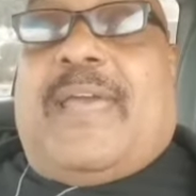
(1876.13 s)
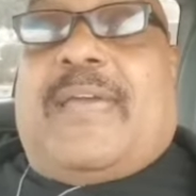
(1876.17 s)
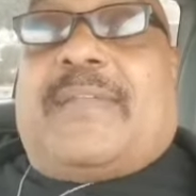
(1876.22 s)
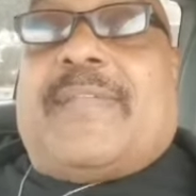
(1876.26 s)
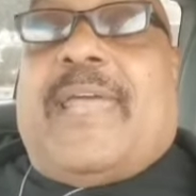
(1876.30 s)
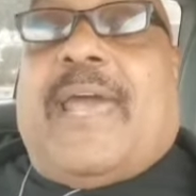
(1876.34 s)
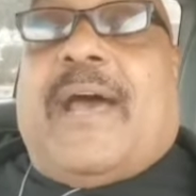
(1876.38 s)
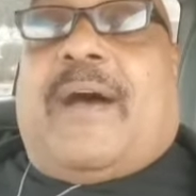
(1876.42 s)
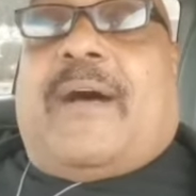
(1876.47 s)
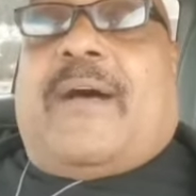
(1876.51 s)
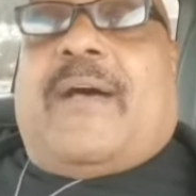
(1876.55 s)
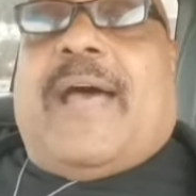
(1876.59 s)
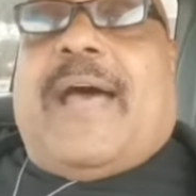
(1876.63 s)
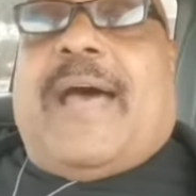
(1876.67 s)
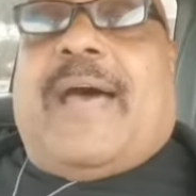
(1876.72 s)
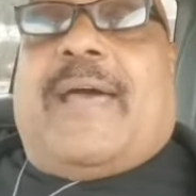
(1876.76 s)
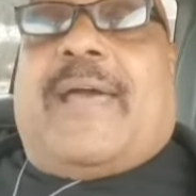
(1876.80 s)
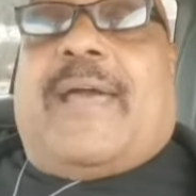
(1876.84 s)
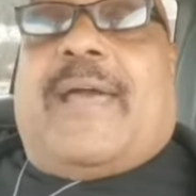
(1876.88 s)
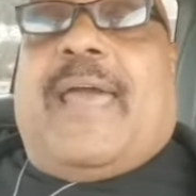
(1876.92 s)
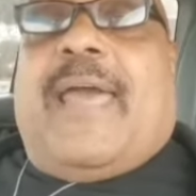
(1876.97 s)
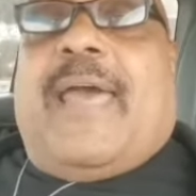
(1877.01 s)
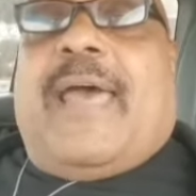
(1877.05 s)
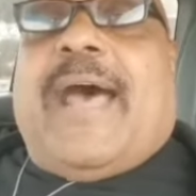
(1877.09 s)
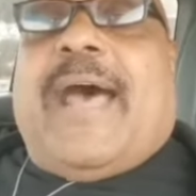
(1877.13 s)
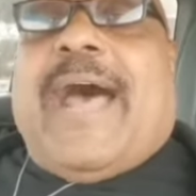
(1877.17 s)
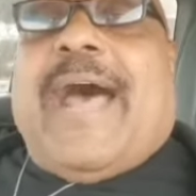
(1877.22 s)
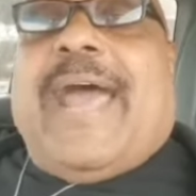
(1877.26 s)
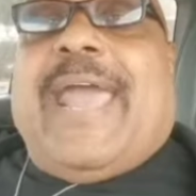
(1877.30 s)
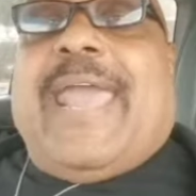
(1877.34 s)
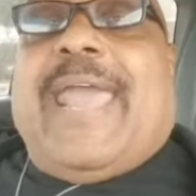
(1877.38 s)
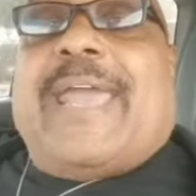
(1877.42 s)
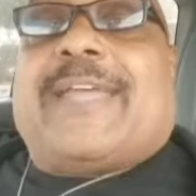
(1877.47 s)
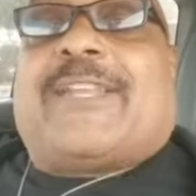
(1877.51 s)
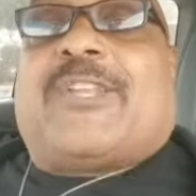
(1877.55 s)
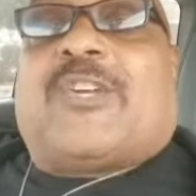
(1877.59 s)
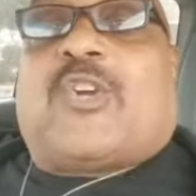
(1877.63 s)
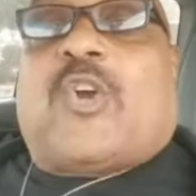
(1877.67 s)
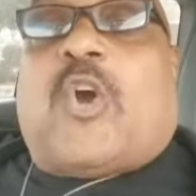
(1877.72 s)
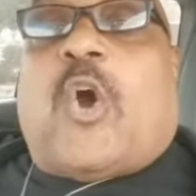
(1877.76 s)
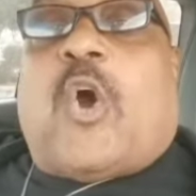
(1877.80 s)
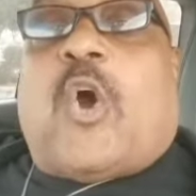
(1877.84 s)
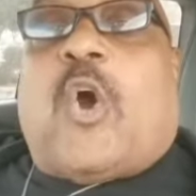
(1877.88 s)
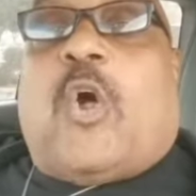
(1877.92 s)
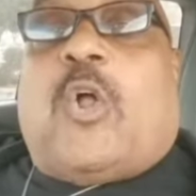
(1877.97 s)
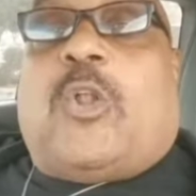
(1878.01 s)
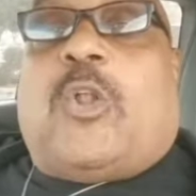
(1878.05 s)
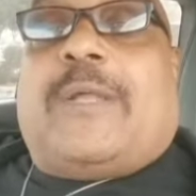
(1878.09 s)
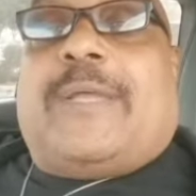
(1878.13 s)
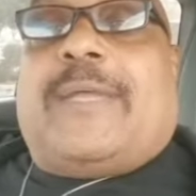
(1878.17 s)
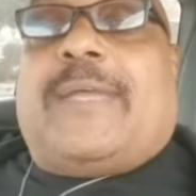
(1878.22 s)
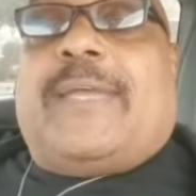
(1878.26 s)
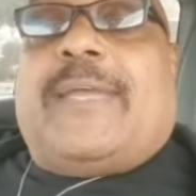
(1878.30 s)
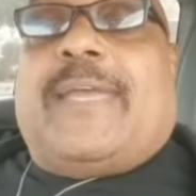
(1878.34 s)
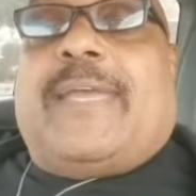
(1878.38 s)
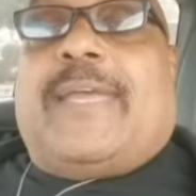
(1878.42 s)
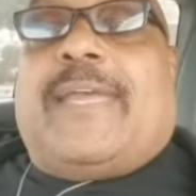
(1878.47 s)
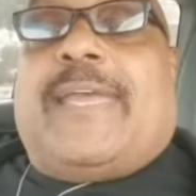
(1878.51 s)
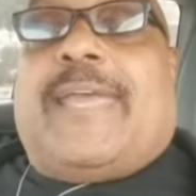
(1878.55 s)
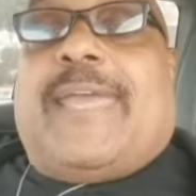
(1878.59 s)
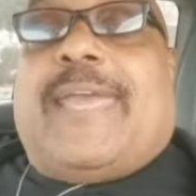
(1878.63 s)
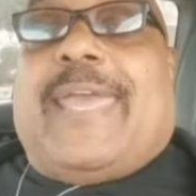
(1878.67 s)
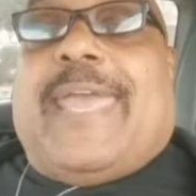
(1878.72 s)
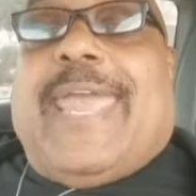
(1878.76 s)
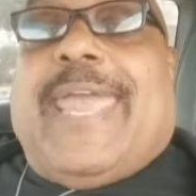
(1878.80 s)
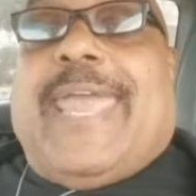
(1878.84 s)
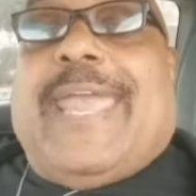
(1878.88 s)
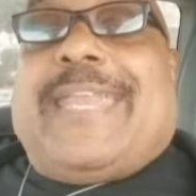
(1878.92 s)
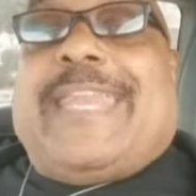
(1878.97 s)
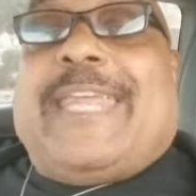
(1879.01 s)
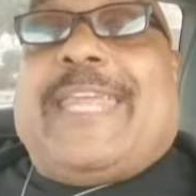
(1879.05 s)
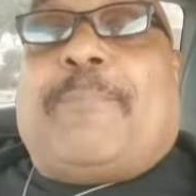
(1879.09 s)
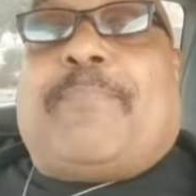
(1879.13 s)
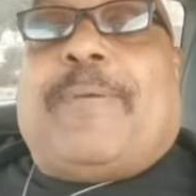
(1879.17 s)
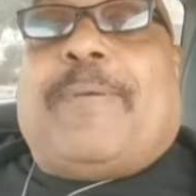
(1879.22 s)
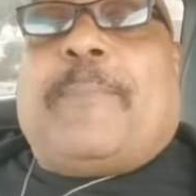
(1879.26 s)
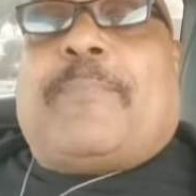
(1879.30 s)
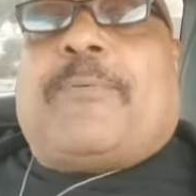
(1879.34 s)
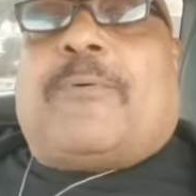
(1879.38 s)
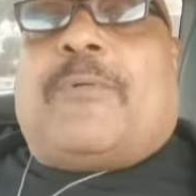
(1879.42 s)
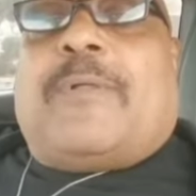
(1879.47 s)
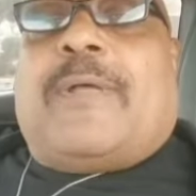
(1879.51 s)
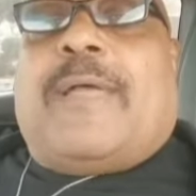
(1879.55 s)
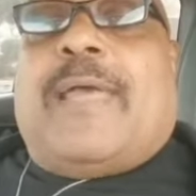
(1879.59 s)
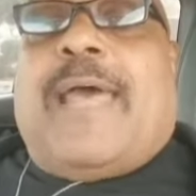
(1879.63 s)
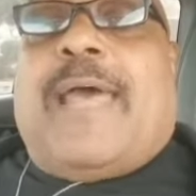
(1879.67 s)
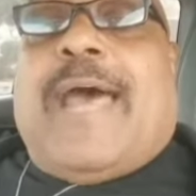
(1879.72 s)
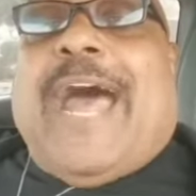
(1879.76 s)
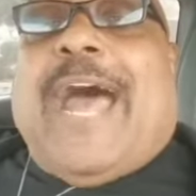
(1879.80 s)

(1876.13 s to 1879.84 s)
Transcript: Now, I had to call 80 people.